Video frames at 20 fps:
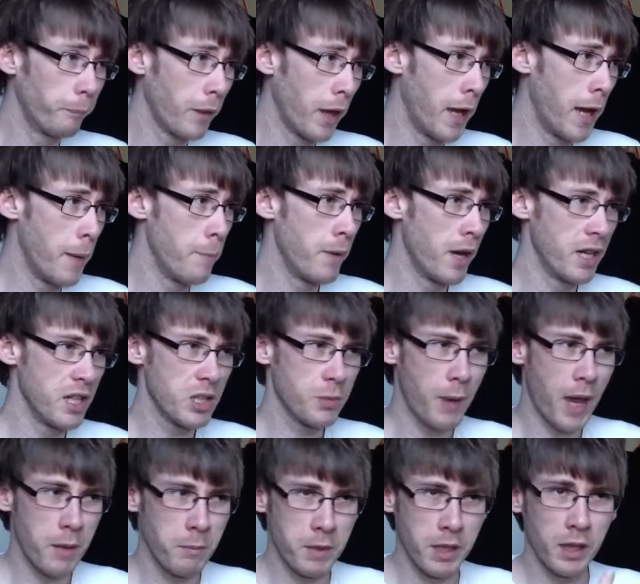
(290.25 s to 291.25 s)
Um, and
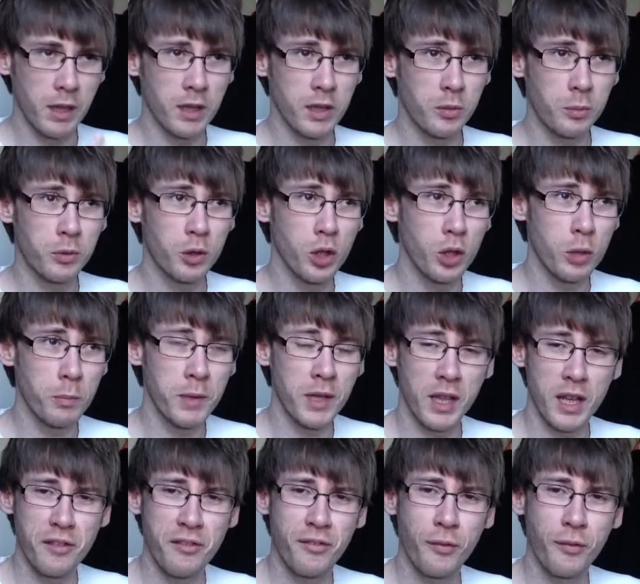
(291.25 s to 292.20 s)
it, me, it took me like